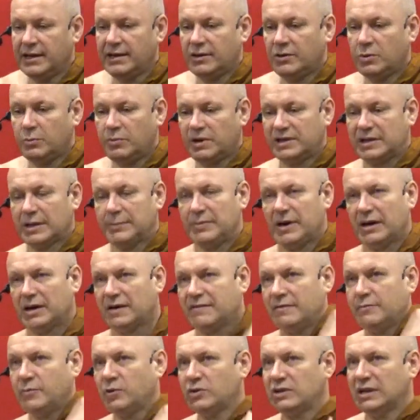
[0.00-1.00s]
Ubhato
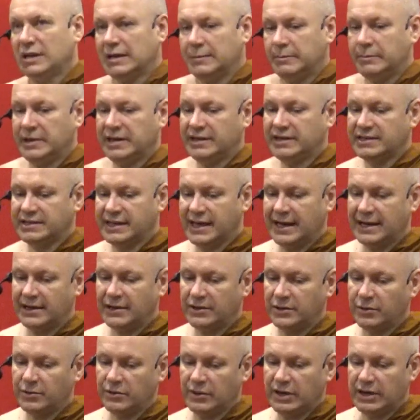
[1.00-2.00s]
Bhagavimutti means
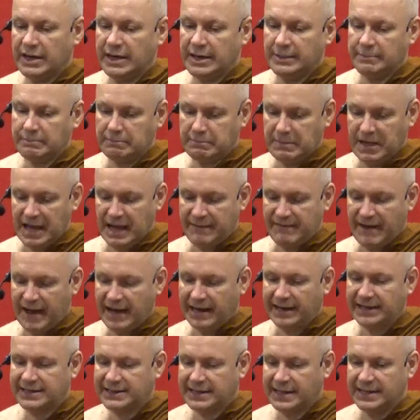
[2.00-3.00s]
that you um, have
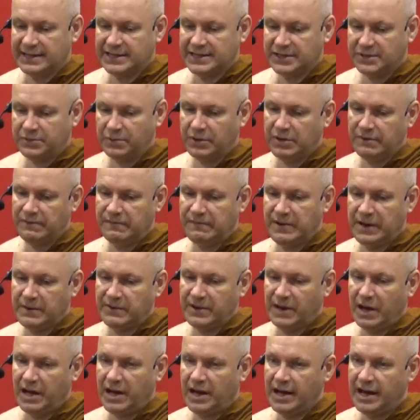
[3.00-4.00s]
access to the
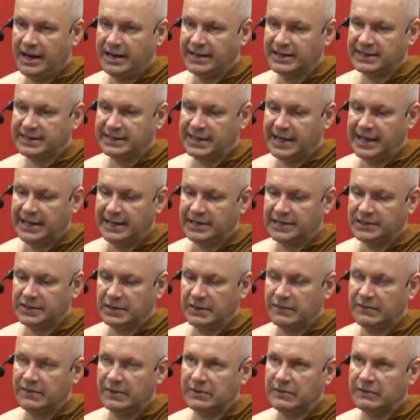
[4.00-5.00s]
very high states
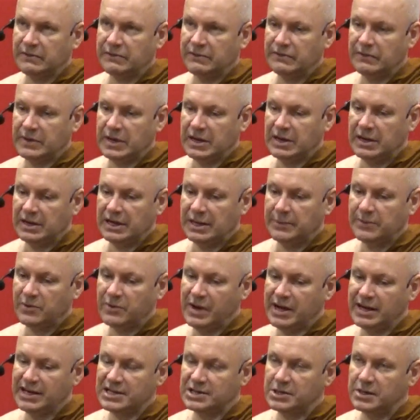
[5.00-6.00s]
of uh,
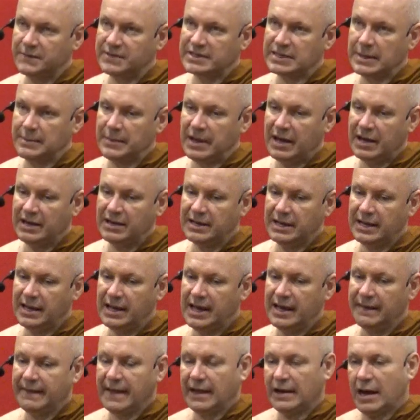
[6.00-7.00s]
liberation of samadhi
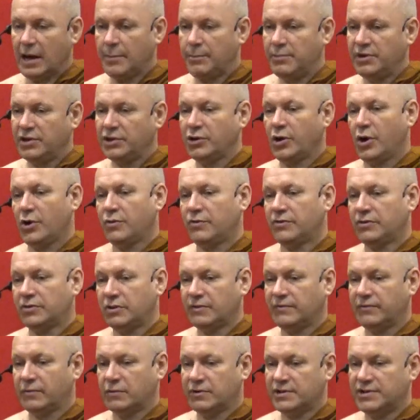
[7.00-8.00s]
that are beyond
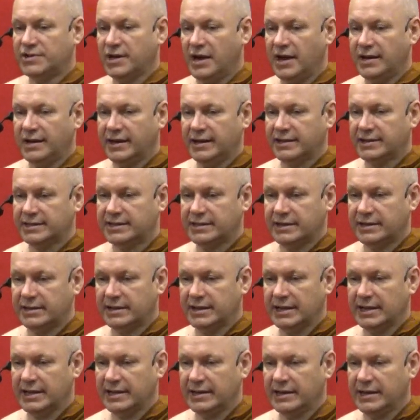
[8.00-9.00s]
the four jhanas. Uh,
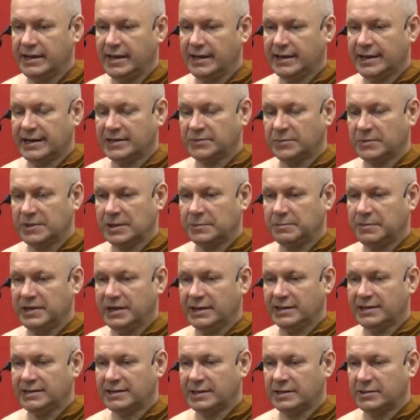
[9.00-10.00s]
yeah, that's what it
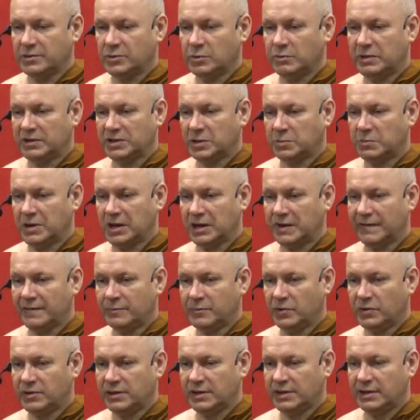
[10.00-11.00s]
means, the Ubhato
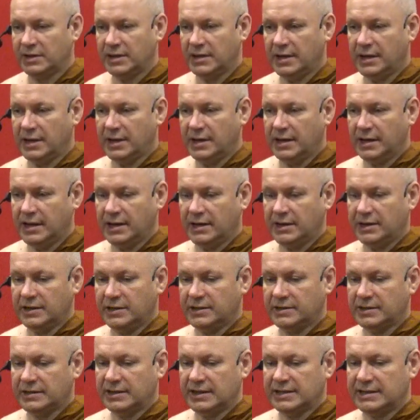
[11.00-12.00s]
Bhagavimutti.
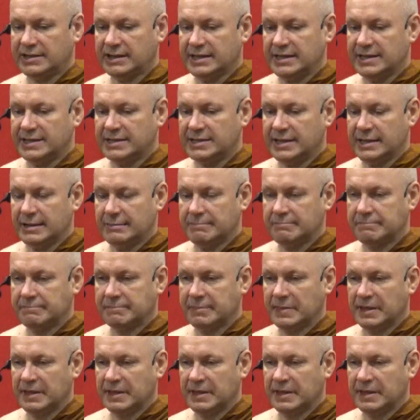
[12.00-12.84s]
So this is um,